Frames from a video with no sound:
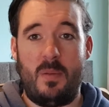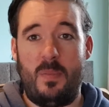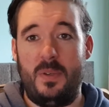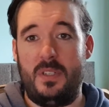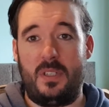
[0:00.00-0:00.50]

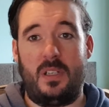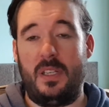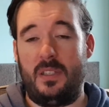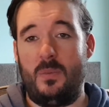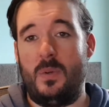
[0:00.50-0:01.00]
and just
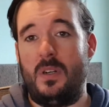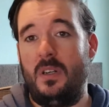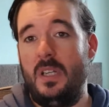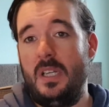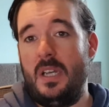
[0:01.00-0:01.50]
collect the water,
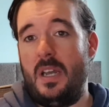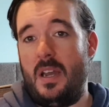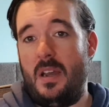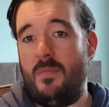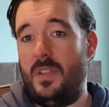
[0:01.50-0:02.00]

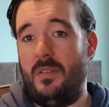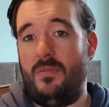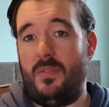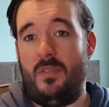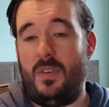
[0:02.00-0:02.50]
and
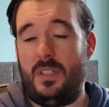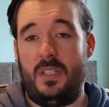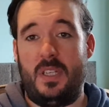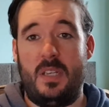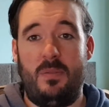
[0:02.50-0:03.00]
they've had
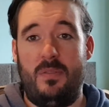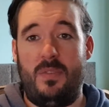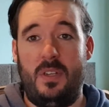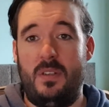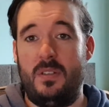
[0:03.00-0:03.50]
success with it for
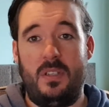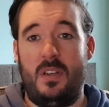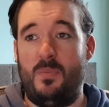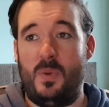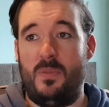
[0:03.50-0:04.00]
years and they
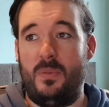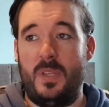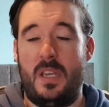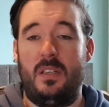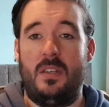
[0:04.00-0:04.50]
have beautiful
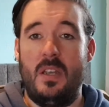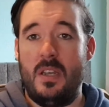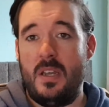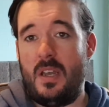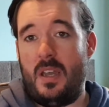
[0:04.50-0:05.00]
tanks.
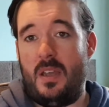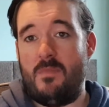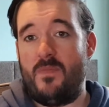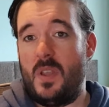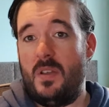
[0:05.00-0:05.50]

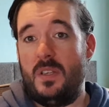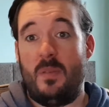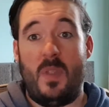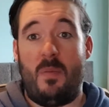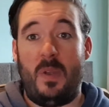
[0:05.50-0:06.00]
Some of
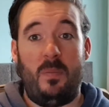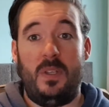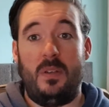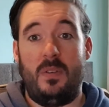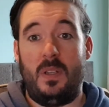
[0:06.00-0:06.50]
that might be
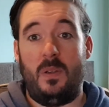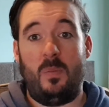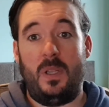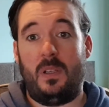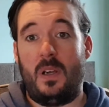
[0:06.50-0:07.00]
down to a little bit
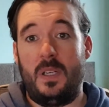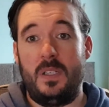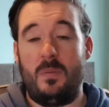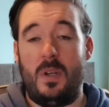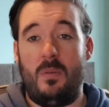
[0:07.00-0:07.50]
of luck as
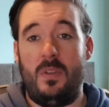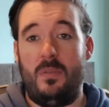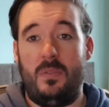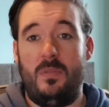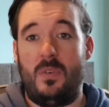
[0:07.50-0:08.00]
well, where
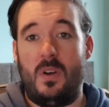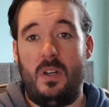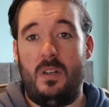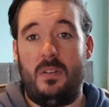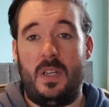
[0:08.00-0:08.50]
you've
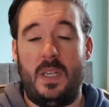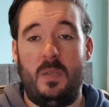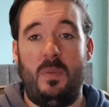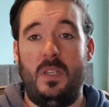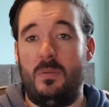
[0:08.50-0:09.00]
got a nice
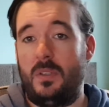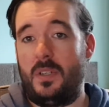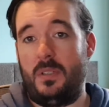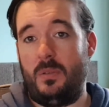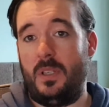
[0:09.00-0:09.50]
beach with
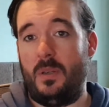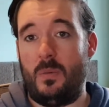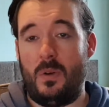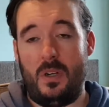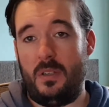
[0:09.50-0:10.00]
crystal clear
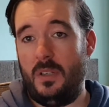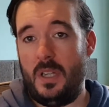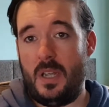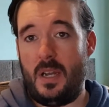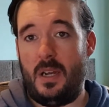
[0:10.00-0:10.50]
water,
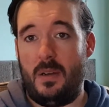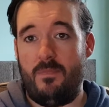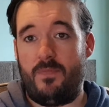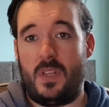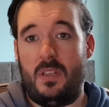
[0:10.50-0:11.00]

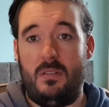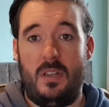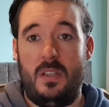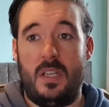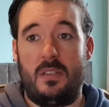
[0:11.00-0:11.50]

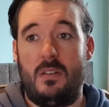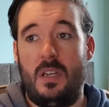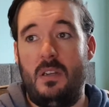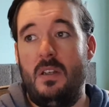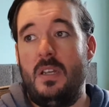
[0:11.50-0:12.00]
and that's great.